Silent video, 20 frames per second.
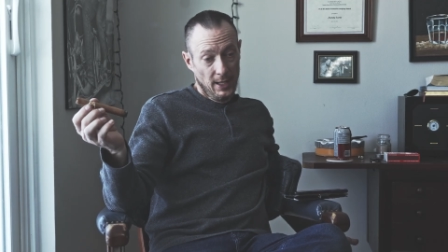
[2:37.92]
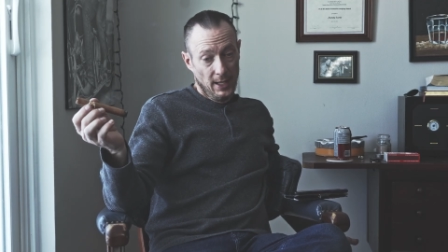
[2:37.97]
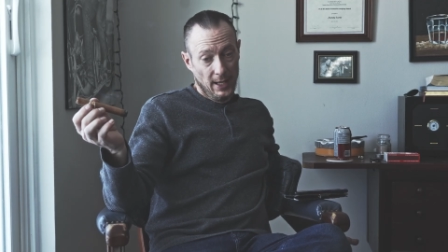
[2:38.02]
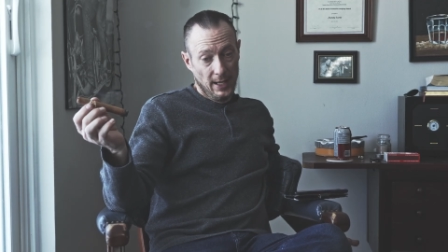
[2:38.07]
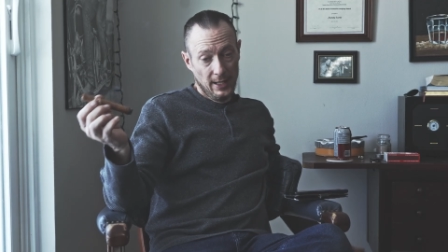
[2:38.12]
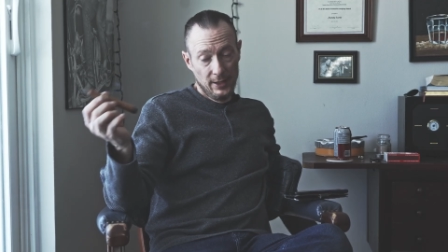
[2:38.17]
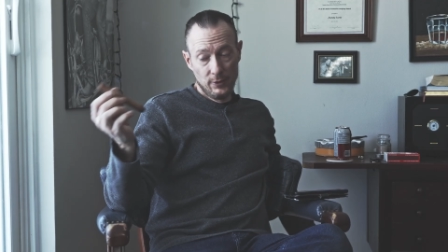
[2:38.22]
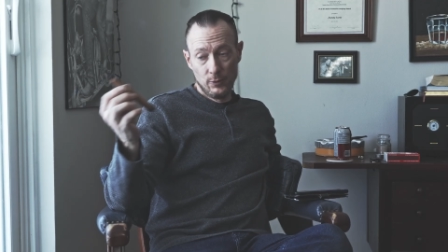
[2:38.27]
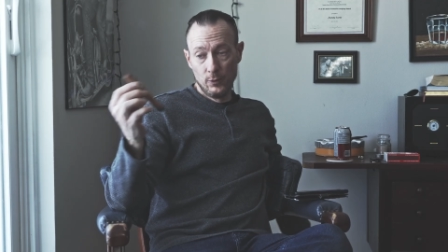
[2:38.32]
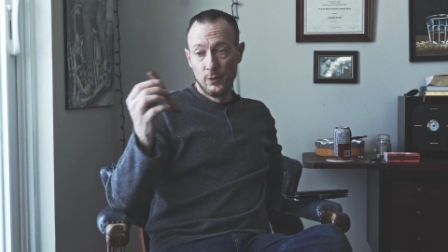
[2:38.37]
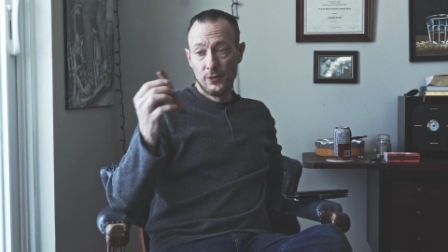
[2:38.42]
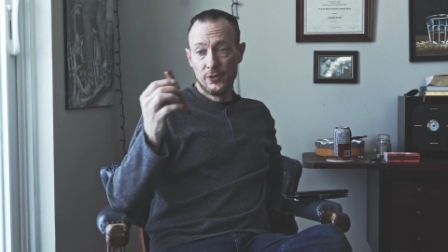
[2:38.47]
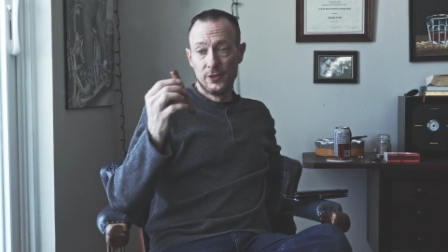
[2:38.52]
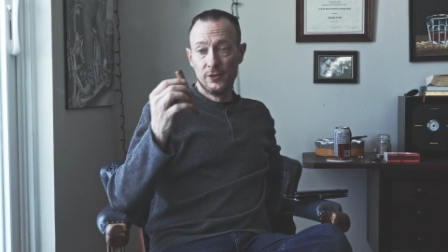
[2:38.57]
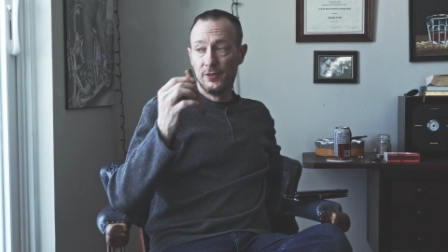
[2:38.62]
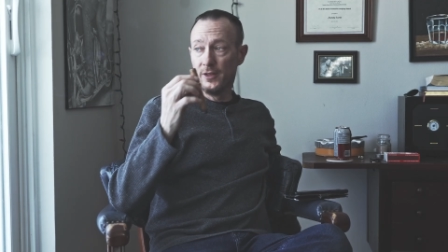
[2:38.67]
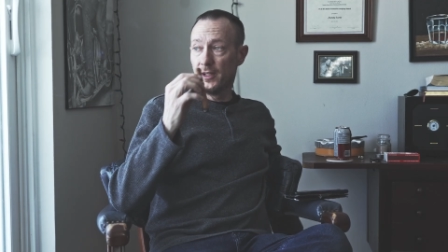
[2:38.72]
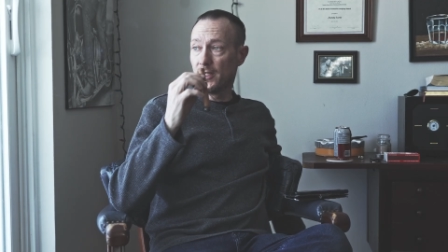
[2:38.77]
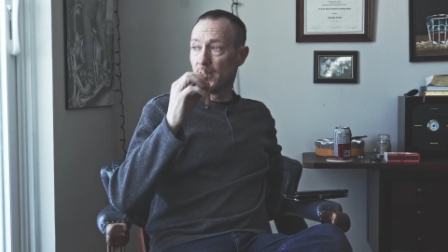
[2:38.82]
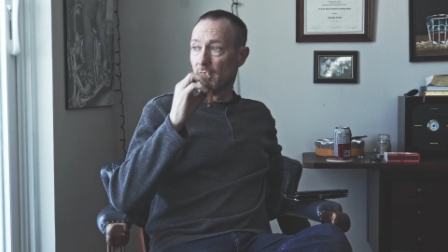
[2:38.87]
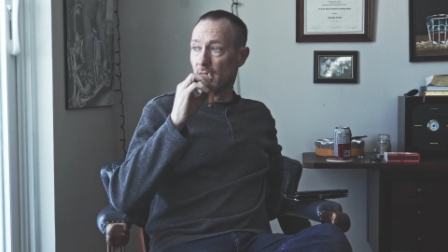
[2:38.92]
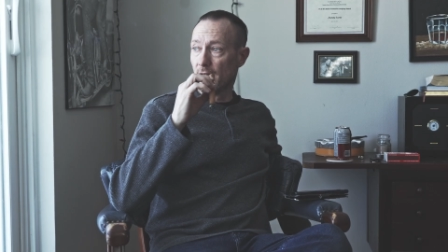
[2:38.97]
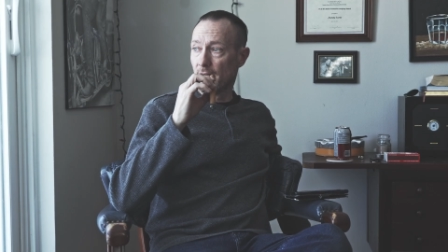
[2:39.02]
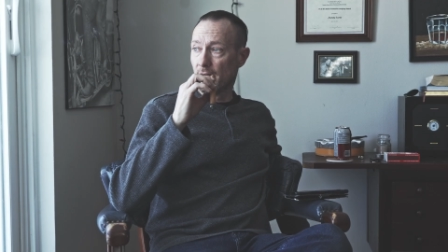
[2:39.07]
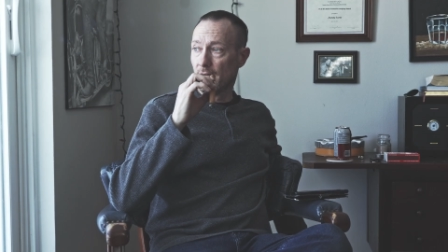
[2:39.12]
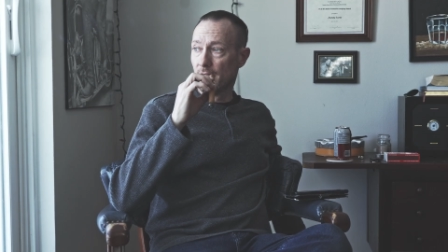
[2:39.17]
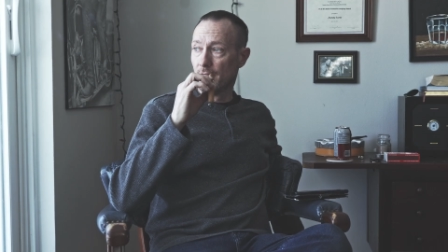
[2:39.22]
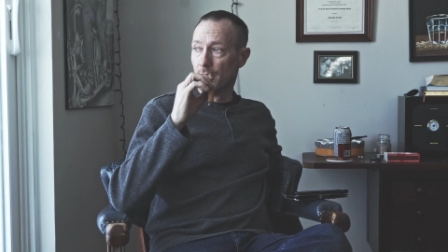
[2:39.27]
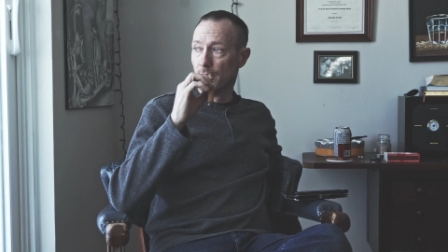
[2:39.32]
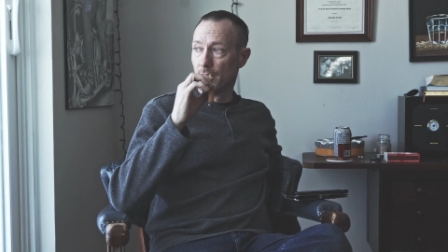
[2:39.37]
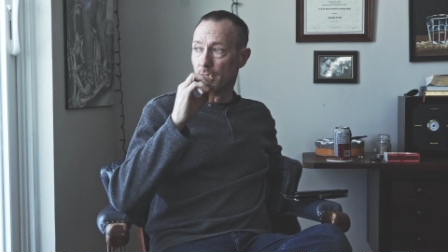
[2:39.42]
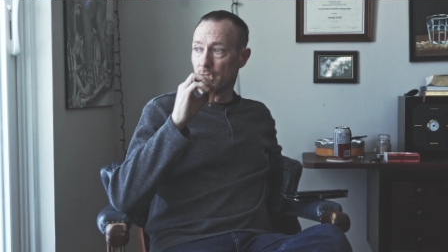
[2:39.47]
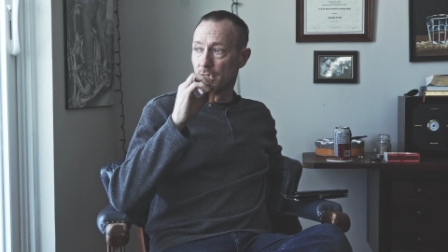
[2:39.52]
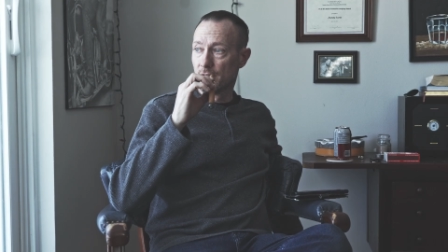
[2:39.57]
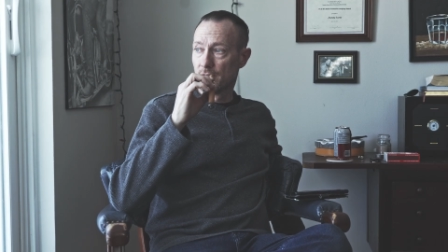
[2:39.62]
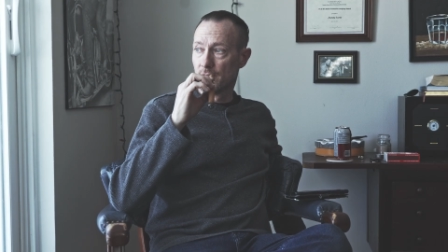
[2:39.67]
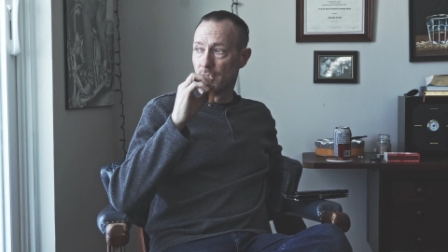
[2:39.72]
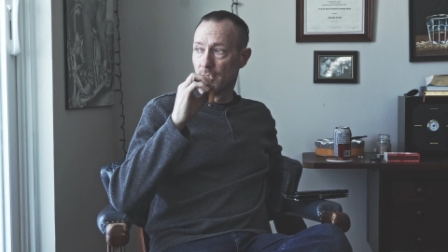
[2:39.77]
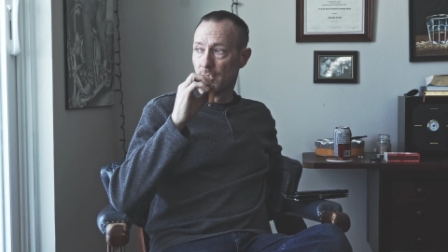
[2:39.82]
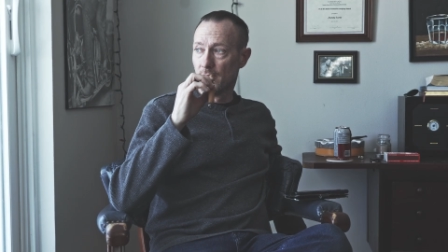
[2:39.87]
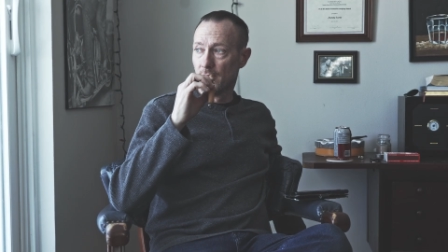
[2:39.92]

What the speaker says: And with the V-cut, I noticed